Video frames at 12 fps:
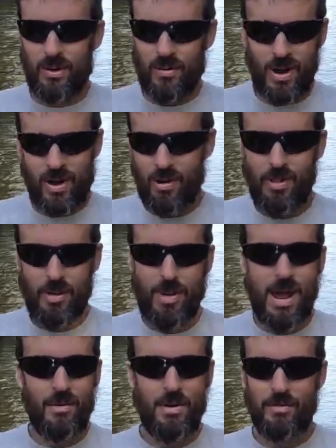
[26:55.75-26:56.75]
right here on the
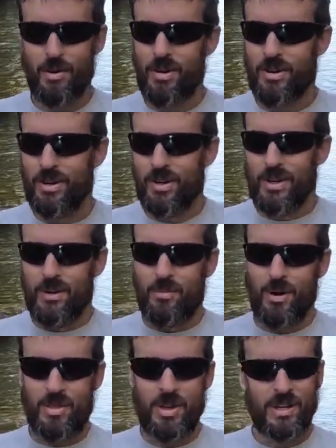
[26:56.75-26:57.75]
Mad River,
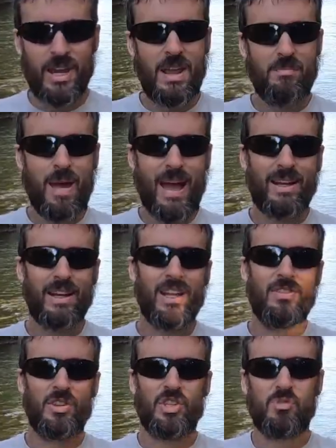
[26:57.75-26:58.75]
but then came back
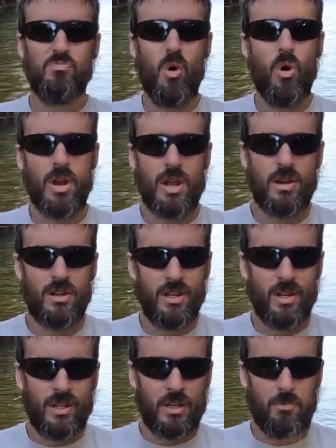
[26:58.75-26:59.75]
again this morning
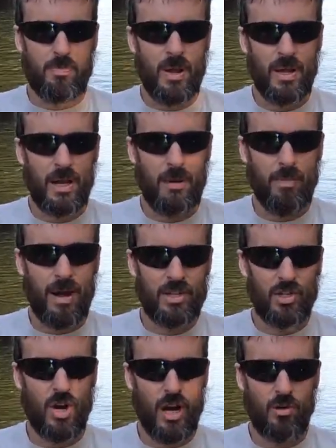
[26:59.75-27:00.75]
to pick up my
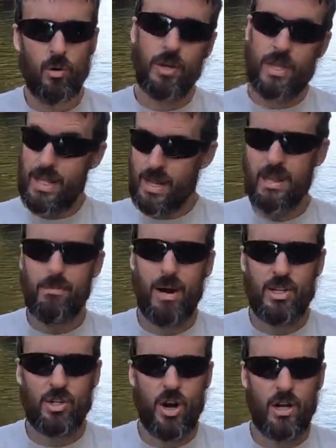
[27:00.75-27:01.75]
truck, well, to get in
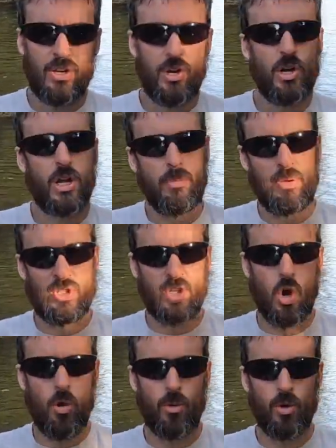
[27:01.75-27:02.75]
my truck and hook up his
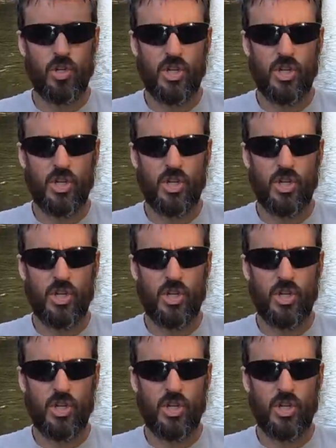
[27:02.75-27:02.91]
towable